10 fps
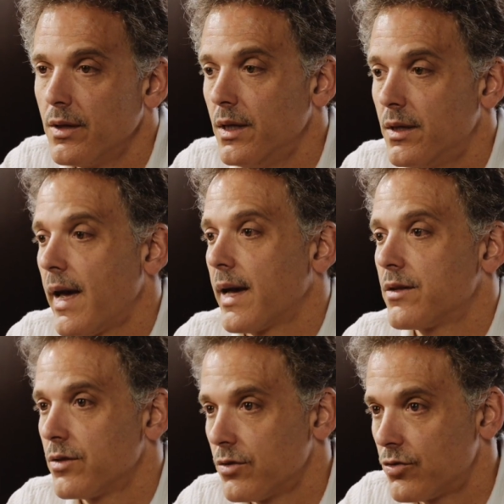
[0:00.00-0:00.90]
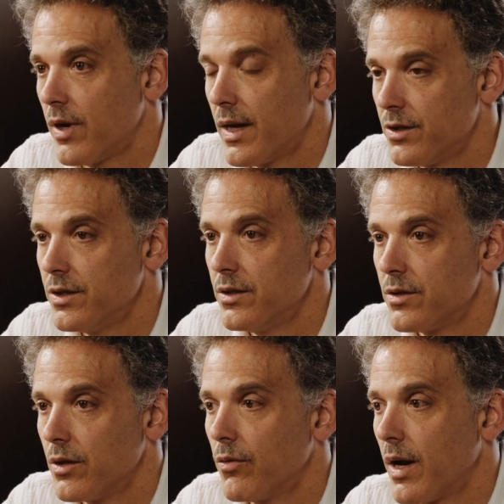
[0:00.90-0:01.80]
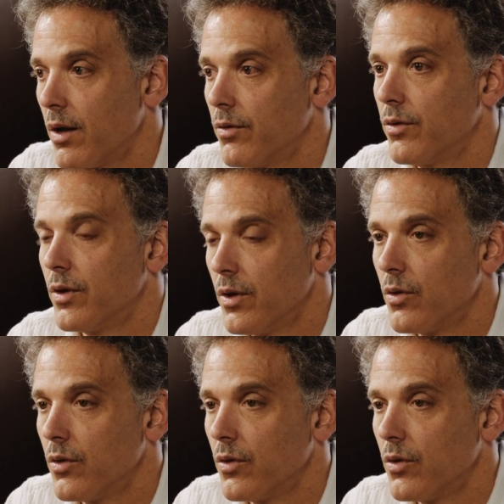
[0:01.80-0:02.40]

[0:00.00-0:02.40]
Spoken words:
the tax strategies around